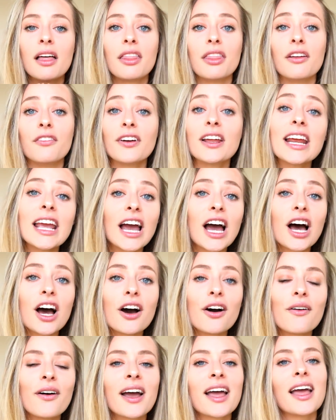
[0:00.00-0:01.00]
the
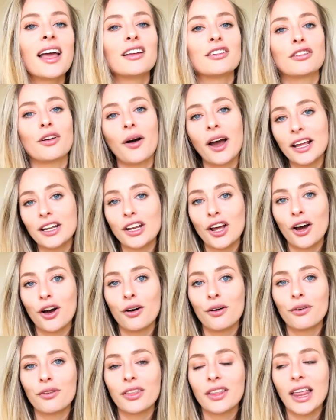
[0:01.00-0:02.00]
video so I
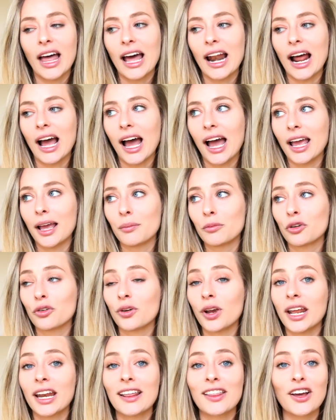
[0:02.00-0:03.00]
know that I am
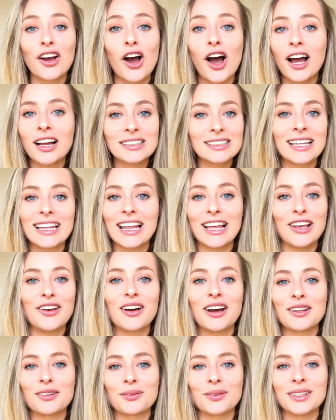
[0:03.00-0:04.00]
creating the content that you
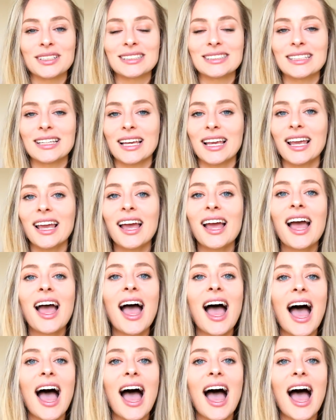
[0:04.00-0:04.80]
guys want to see,